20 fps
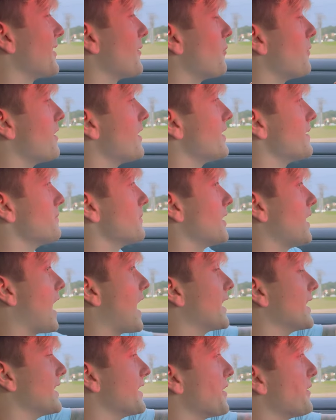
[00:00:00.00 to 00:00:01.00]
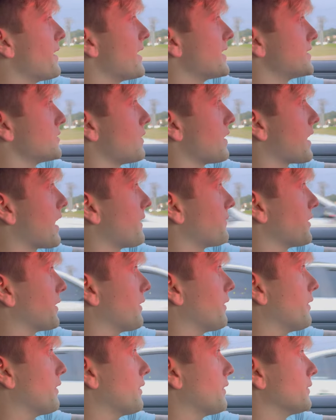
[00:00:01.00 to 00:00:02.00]
what? But I didn't know that till I got the
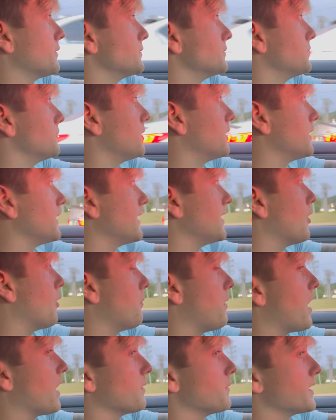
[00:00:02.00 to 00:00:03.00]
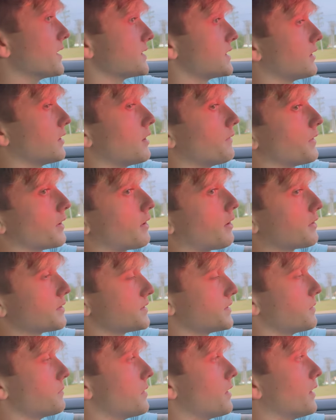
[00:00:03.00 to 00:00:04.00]
car. But it don't bother me because I love the car
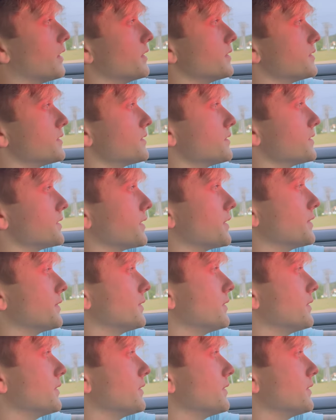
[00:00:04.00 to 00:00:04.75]
so much. So